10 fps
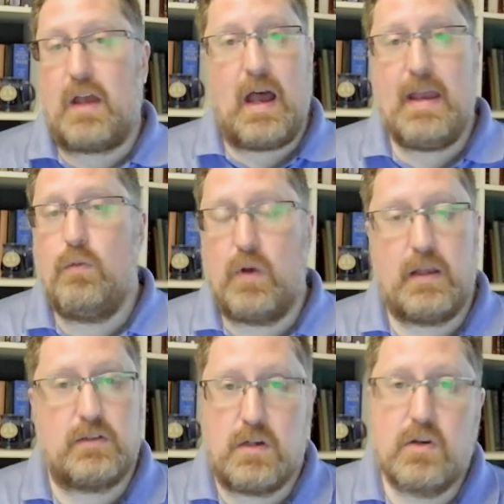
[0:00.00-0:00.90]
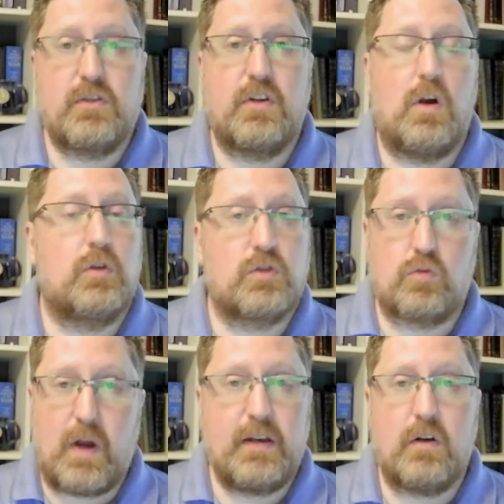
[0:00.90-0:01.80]
I went years ago to
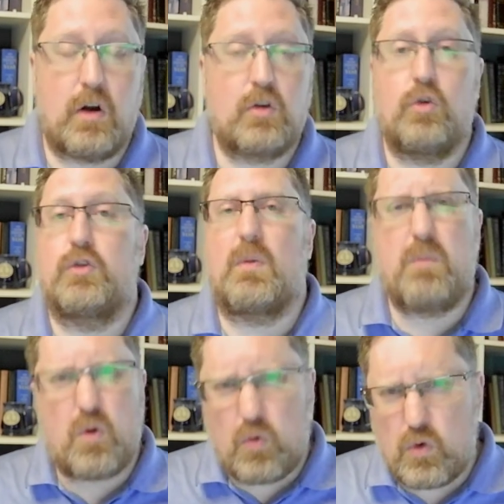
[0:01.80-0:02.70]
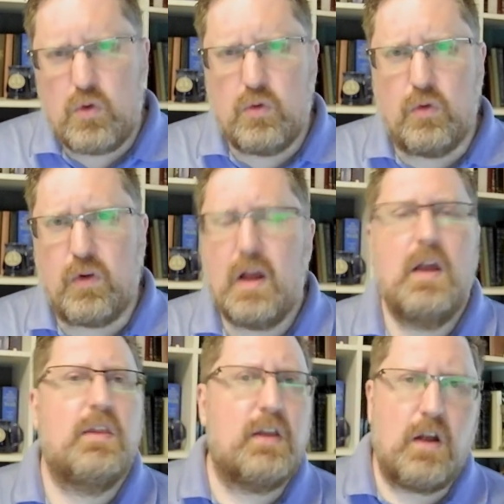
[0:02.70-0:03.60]
write an article to prove
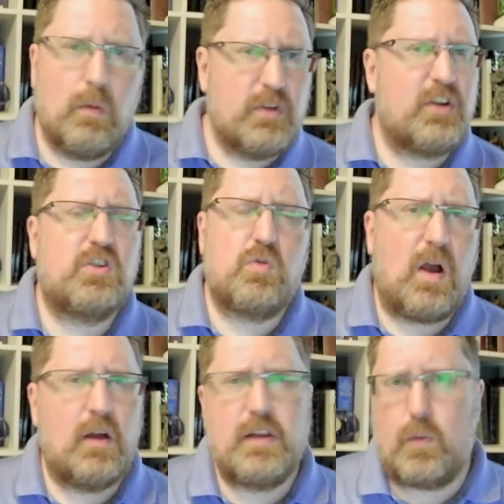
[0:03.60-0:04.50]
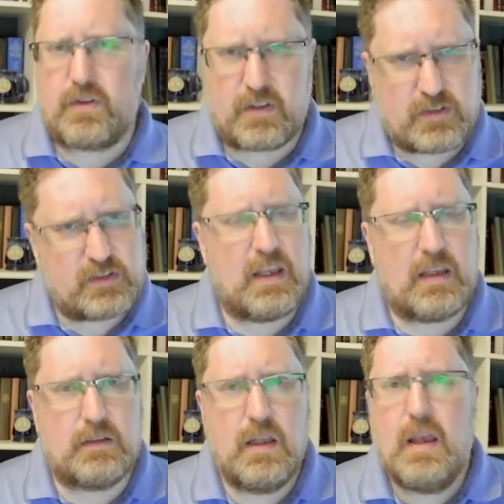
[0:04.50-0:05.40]
that homosexuality was a
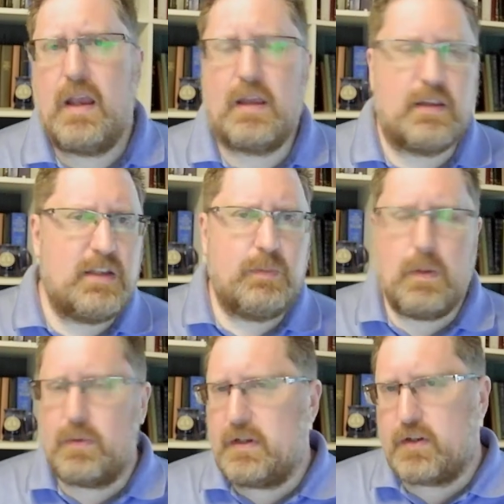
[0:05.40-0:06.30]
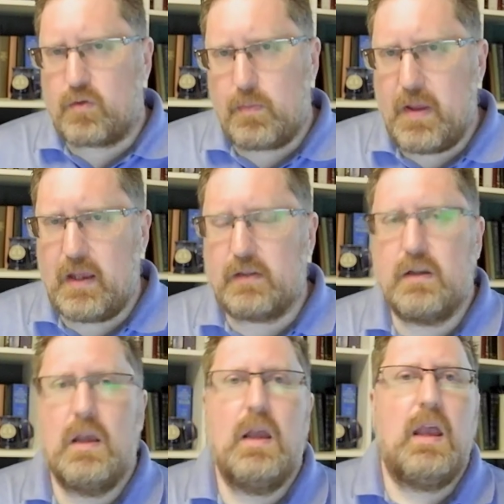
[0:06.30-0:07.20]
sin and that these people needed to repent.
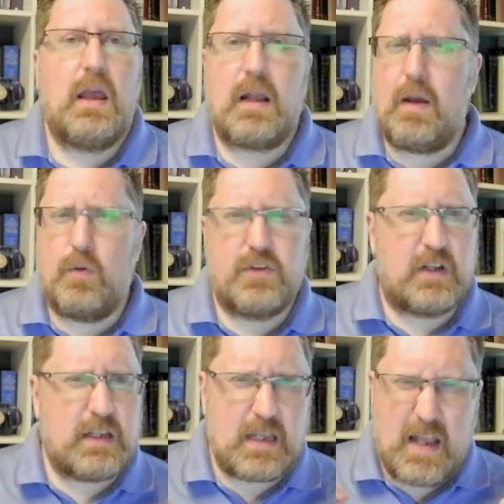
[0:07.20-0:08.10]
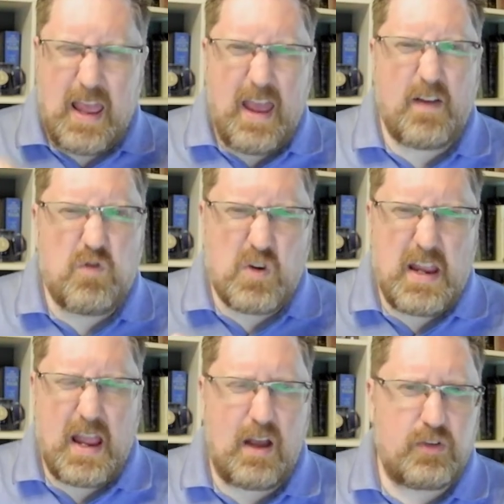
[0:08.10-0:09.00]
And I was going to get every
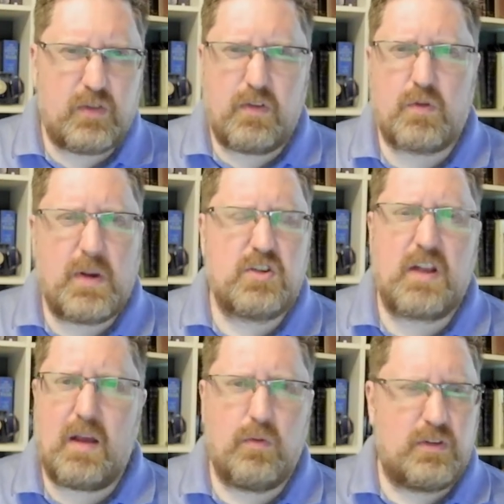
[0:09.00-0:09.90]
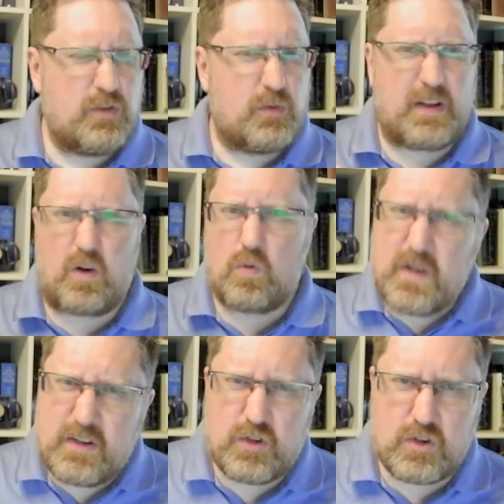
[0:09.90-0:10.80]
ounce of information. I this was like a
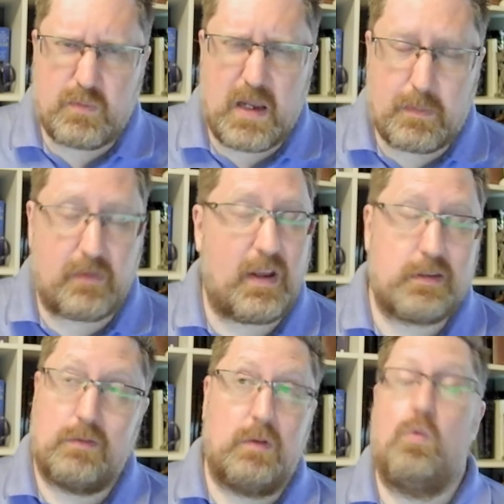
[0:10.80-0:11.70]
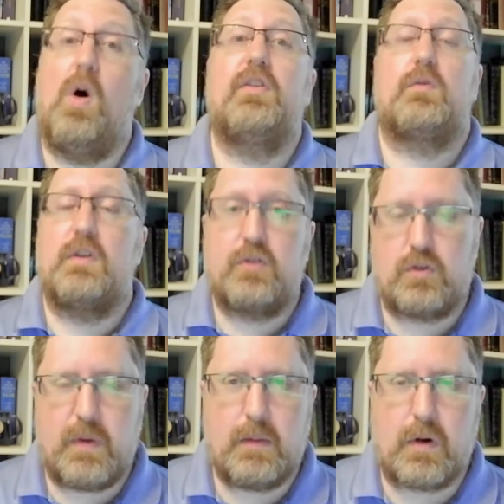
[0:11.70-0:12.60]
research paper. In fact, it, it was a research
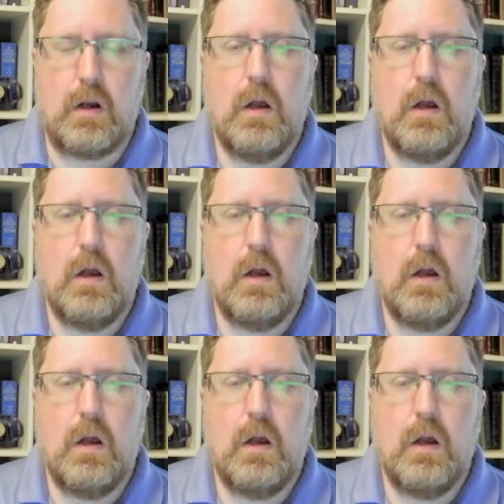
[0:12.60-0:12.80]
paper.